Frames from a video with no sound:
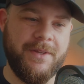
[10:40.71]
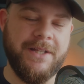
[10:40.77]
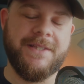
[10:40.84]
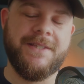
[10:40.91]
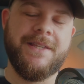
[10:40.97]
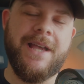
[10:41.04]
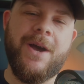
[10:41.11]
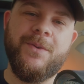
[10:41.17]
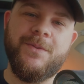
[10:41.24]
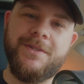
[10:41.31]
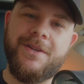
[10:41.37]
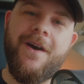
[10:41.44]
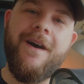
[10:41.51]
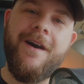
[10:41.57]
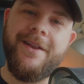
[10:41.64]
it sounds
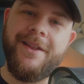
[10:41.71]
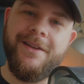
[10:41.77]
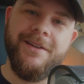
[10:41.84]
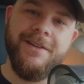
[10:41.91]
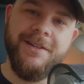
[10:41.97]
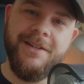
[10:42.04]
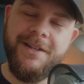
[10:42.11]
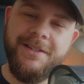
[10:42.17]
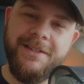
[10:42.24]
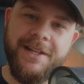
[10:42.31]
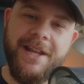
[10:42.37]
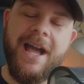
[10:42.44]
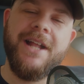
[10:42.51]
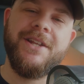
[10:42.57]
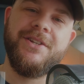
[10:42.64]
harder than
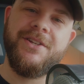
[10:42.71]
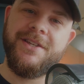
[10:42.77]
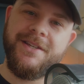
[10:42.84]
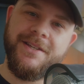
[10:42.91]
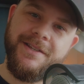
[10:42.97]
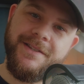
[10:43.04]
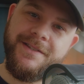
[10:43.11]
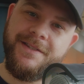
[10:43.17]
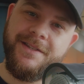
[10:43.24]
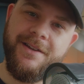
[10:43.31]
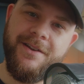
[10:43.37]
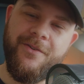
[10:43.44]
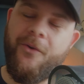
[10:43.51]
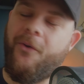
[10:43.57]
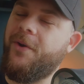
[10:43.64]
it actually is
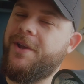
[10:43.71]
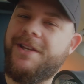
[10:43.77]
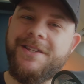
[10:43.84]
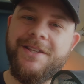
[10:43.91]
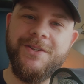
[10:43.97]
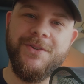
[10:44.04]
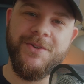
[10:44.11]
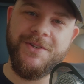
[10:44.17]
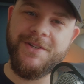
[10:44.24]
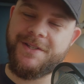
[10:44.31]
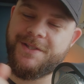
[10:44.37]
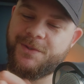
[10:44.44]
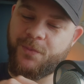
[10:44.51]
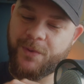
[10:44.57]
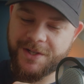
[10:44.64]
all you need to do is
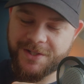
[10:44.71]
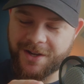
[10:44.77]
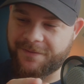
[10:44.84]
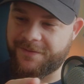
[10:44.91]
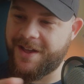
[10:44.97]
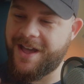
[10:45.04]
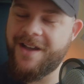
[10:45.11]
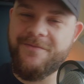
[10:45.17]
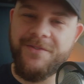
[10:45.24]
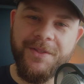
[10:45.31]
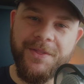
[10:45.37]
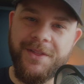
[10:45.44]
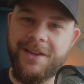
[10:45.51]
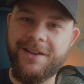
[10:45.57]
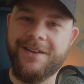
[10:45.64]
just switch off
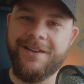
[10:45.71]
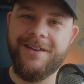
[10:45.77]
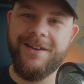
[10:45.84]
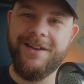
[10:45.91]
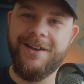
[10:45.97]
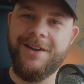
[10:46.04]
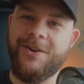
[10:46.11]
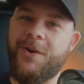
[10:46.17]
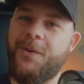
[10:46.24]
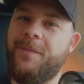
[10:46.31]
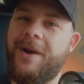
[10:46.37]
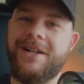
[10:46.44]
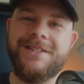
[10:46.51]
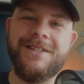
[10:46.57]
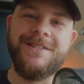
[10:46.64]
everything, go
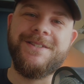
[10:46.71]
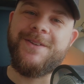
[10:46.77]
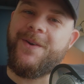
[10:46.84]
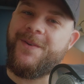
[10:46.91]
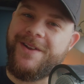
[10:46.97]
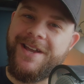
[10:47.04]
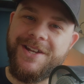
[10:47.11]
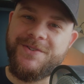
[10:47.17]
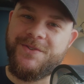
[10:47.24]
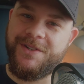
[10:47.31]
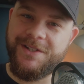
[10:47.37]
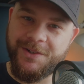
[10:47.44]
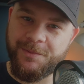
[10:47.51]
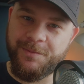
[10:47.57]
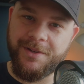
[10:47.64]
back to Stone Age for a
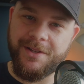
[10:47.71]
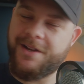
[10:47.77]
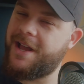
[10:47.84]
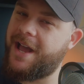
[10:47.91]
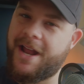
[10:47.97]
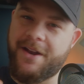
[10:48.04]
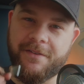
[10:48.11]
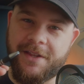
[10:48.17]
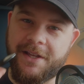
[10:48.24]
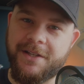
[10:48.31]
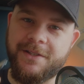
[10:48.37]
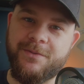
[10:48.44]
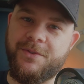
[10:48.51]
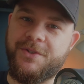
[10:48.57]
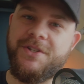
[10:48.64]
little bit, and
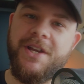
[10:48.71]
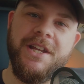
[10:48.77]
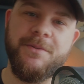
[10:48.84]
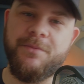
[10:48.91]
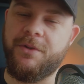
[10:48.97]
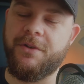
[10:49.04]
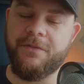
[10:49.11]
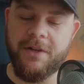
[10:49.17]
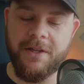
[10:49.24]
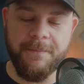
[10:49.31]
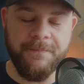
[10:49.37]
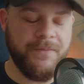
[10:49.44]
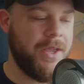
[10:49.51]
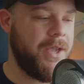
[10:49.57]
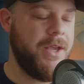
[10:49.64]
things will change beautifully.
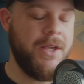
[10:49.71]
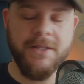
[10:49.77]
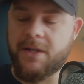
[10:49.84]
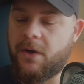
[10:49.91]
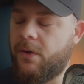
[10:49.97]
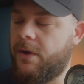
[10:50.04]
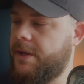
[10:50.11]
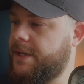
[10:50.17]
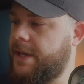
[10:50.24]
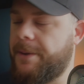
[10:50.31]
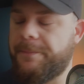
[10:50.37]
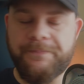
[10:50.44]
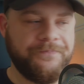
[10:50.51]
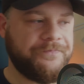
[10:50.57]
So, yeah,